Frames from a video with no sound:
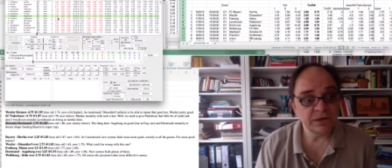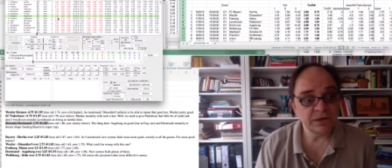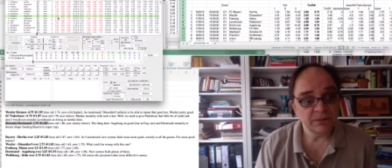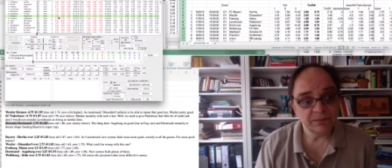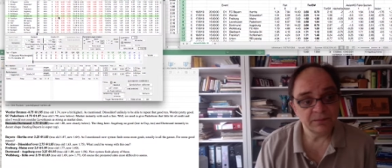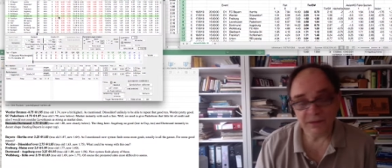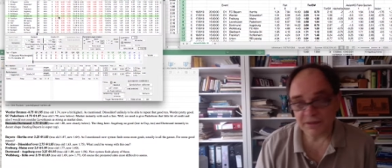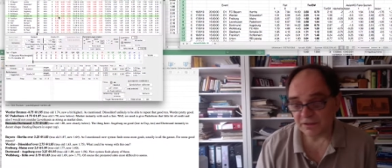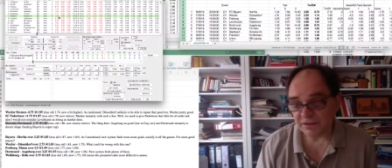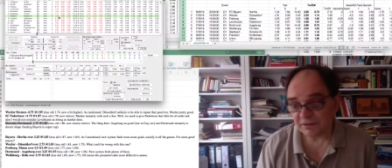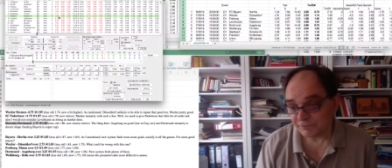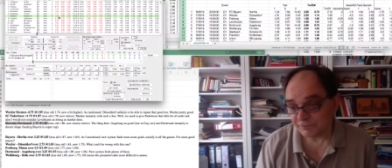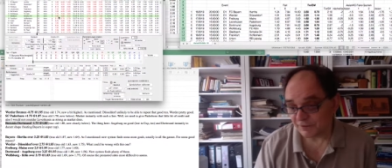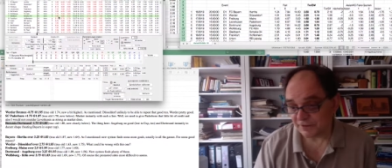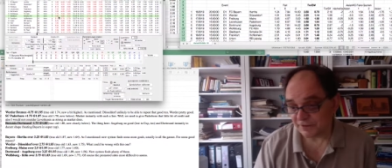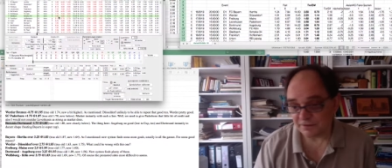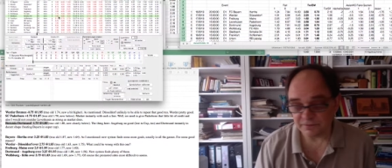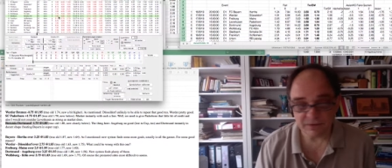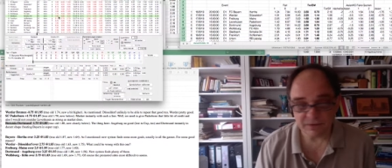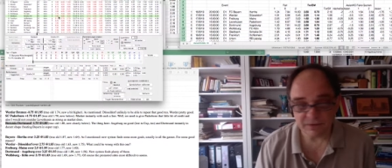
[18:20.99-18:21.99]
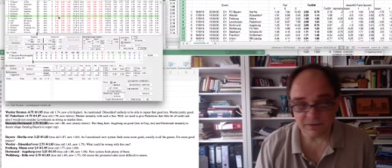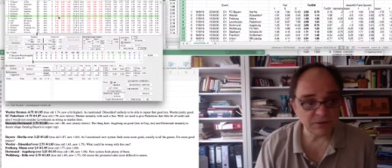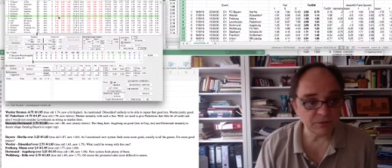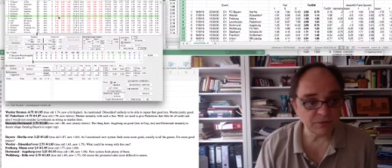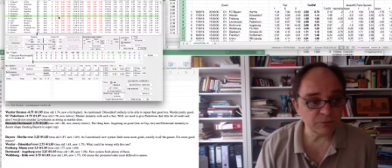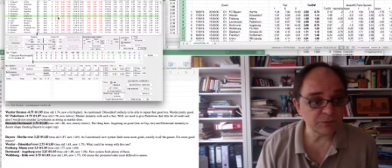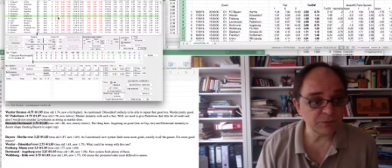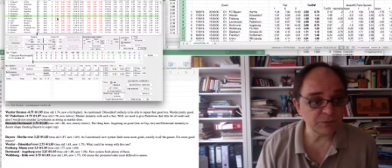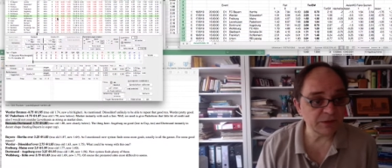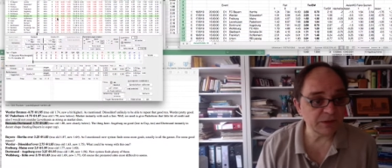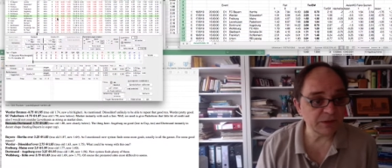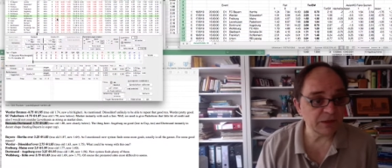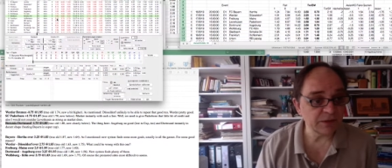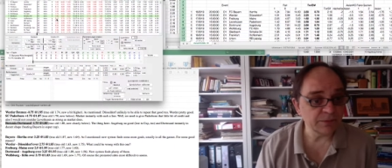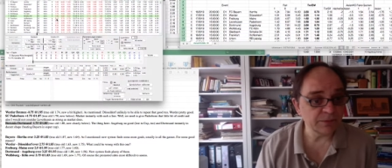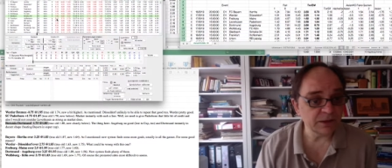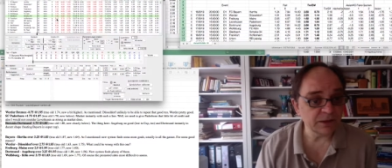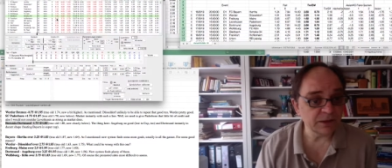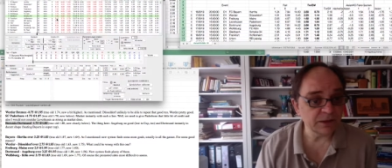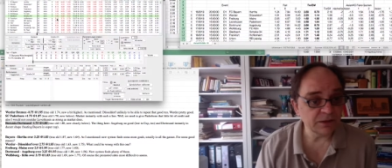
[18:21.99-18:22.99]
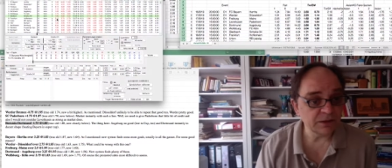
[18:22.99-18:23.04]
But if anything, it would be Gladbach.